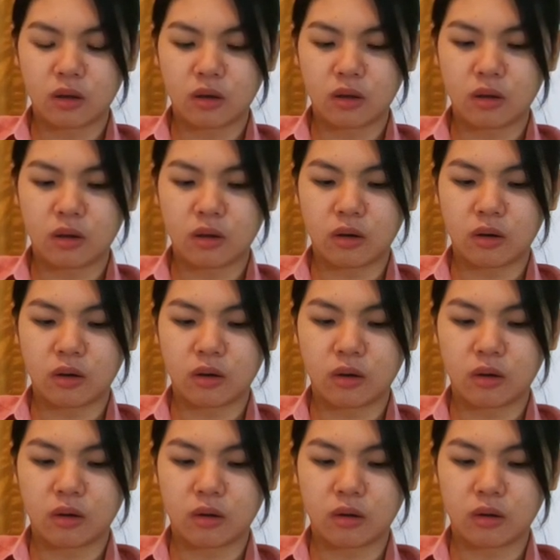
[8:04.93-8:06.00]

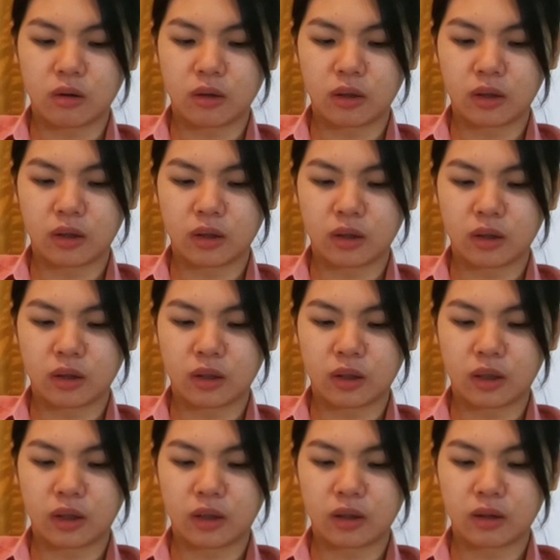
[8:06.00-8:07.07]
or
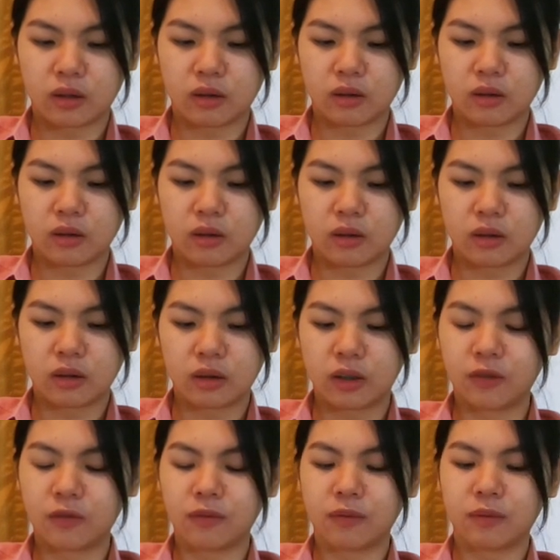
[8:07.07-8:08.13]
get
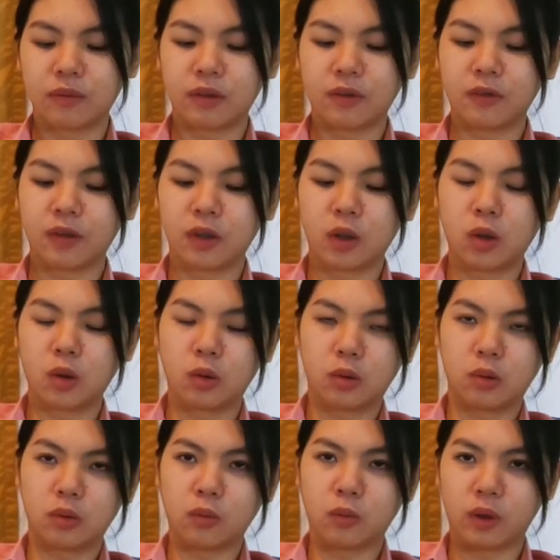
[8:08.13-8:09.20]

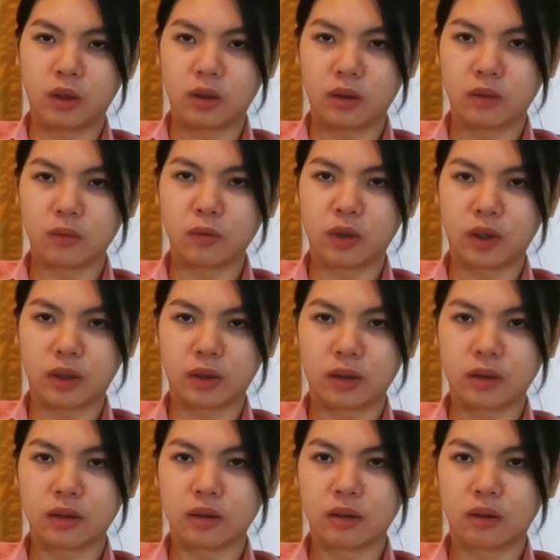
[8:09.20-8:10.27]
difficult work
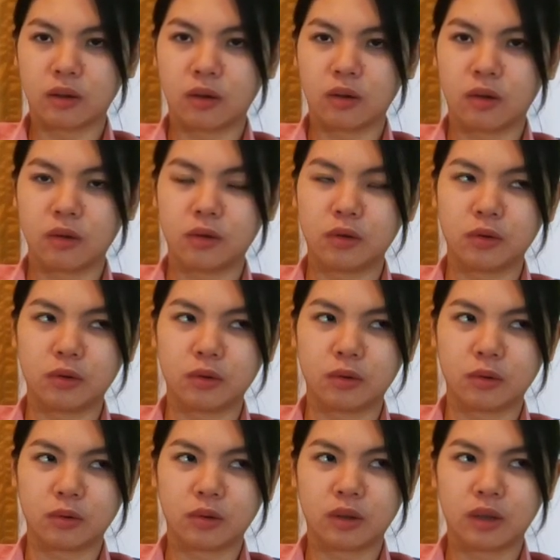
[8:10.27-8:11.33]
or do
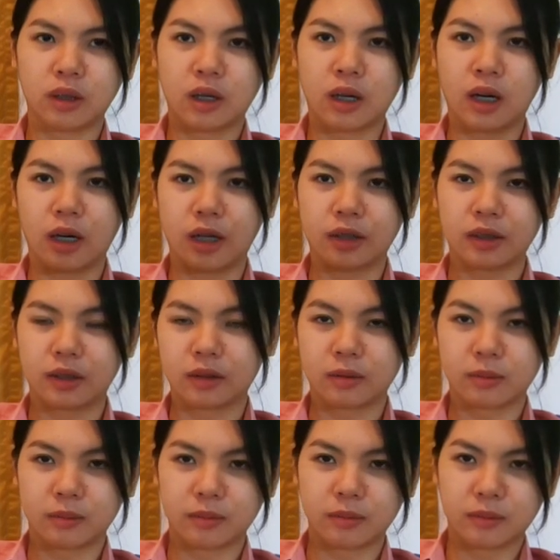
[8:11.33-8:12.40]
hard.
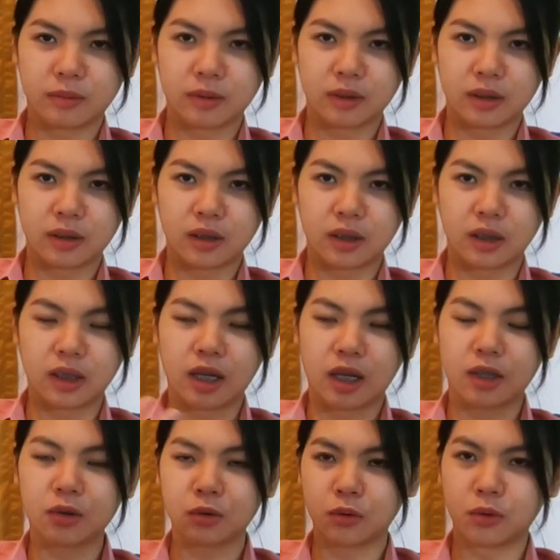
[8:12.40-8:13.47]
It's hard
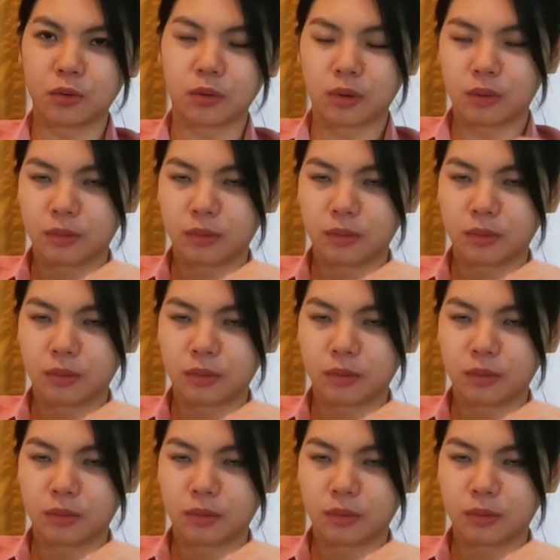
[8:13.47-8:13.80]
to do.